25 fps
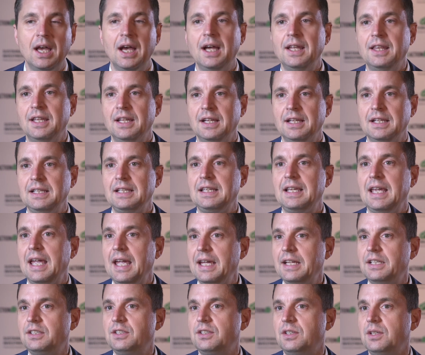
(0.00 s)
and then
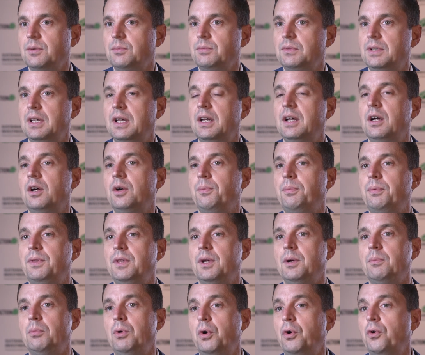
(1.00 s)
engage them to help
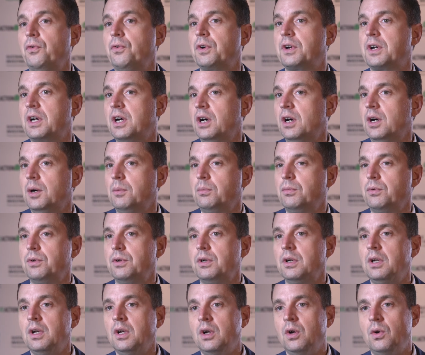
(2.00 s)
them overcome
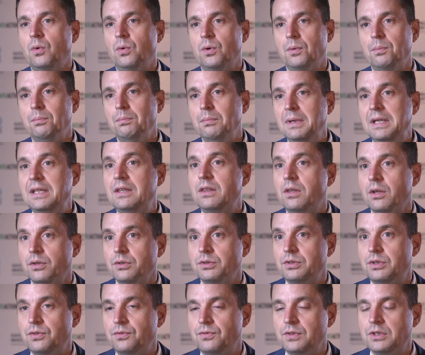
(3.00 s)
or meet
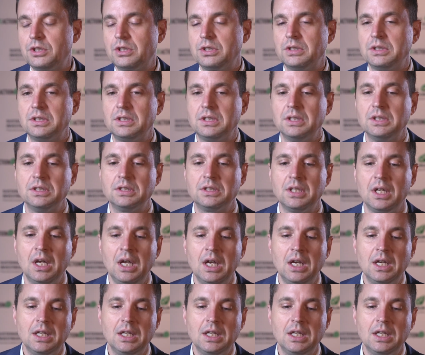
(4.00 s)
those deficiencies.